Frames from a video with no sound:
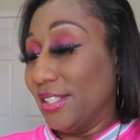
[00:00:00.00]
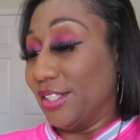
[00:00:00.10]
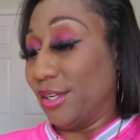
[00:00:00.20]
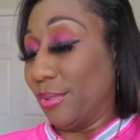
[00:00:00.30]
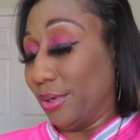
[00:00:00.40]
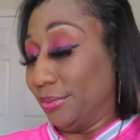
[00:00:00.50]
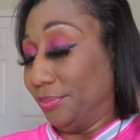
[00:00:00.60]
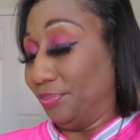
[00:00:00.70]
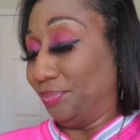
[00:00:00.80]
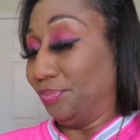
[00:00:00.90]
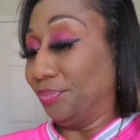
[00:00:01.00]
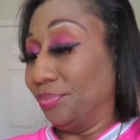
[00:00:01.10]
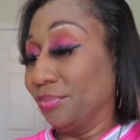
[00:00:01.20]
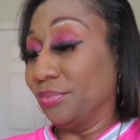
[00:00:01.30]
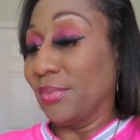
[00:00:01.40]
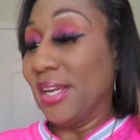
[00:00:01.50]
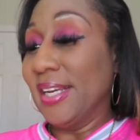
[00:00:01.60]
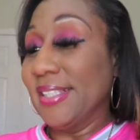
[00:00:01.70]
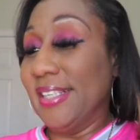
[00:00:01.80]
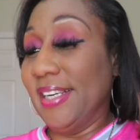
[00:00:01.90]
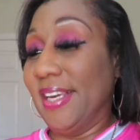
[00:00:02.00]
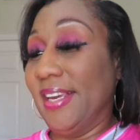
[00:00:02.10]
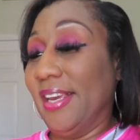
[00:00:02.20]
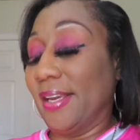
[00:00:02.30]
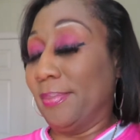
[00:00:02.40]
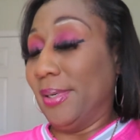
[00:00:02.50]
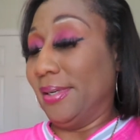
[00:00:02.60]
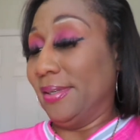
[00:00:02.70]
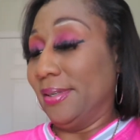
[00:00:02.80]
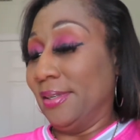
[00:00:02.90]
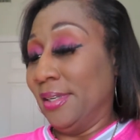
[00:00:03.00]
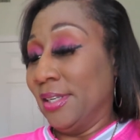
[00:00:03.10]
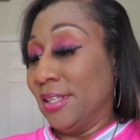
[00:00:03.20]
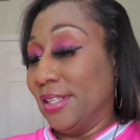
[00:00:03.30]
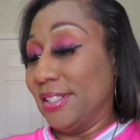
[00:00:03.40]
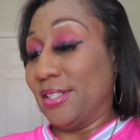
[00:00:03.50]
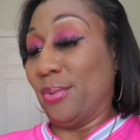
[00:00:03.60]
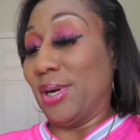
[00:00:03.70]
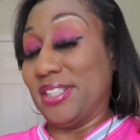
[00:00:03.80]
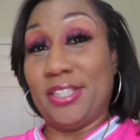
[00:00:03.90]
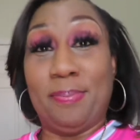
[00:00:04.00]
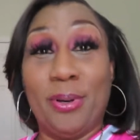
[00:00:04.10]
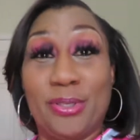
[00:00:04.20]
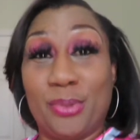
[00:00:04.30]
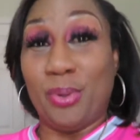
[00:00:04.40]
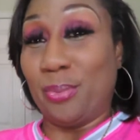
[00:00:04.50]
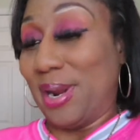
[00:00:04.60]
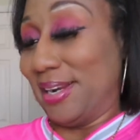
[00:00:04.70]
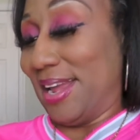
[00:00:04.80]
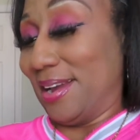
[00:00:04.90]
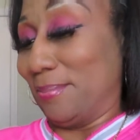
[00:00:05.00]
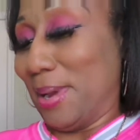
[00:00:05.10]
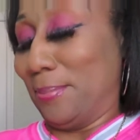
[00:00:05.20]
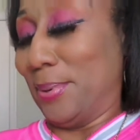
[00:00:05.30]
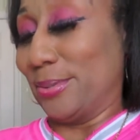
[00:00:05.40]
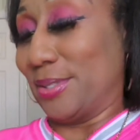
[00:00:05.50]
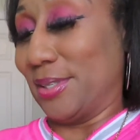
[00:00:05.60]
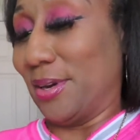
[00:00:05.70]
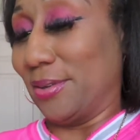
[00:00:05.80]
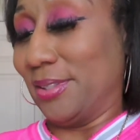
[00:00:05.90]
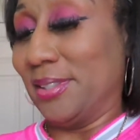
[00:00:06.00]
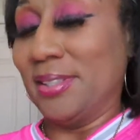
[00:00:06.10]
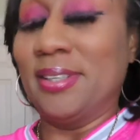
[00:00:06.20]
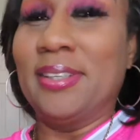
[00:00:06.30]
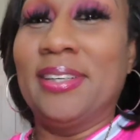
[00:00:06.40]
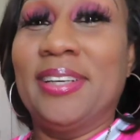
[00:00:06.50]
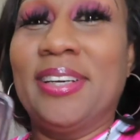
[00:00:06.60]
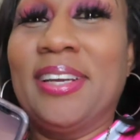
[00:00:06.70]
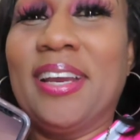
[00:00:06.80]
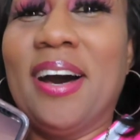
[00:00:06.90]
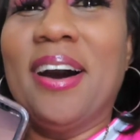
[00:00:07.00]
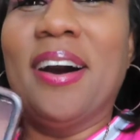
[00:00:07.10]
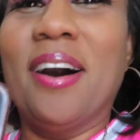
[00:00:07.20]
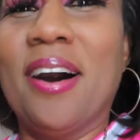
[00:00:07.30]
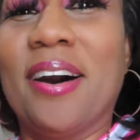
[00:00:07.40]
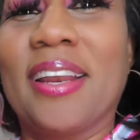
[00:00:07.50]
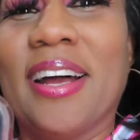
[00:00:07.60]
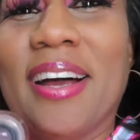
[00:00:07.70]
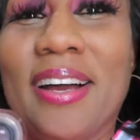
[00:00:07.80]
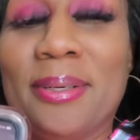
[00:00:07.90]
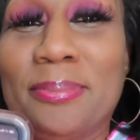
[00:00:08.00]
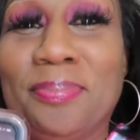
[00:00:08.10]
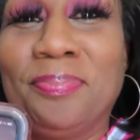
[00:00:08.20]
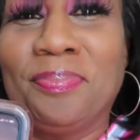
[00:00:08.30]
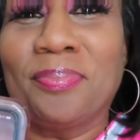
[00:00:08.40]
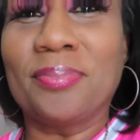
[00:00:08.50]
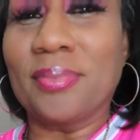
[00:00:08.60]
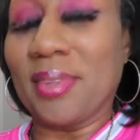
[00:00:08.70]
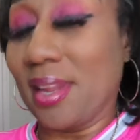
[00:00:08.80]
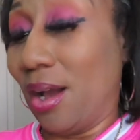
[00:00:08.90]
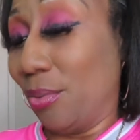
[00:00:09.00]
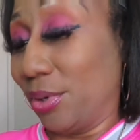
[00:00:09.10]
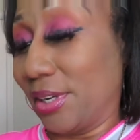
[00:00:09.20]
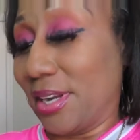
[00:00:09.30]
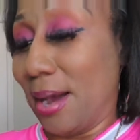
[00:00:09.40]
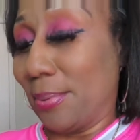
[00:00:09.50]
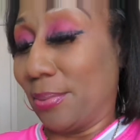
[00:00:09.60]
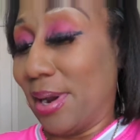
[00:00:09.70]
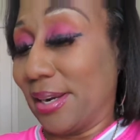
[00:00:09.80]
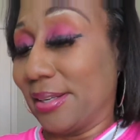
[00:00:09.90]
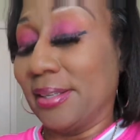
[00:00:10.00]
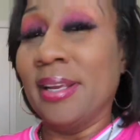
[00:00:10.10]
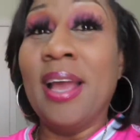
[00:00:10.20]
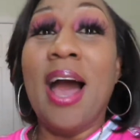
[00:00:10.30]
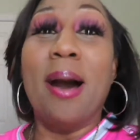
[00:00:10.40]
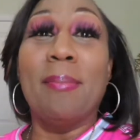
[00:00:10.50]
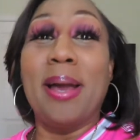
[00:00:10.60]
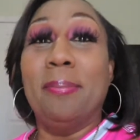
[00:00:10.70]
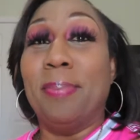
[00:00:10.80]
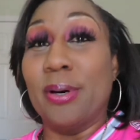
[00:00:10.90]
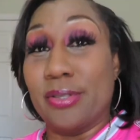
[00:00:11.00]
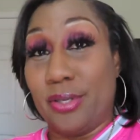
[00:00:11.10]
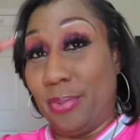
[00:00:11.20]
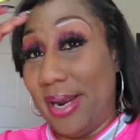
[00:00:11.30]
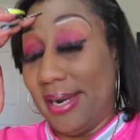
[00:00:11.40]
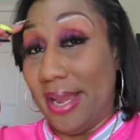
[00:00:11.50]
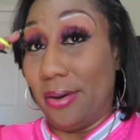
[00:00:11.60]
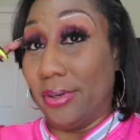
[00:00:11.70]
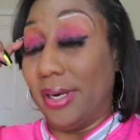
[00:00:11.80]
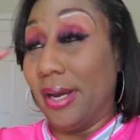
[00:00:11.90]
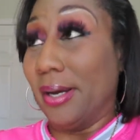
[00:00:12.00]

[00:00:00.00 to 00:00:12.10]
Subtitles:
Zero. Tikki Hickman. Zero. I just posted one right now. I might post it on I want to get copyrighted. I might post it right now on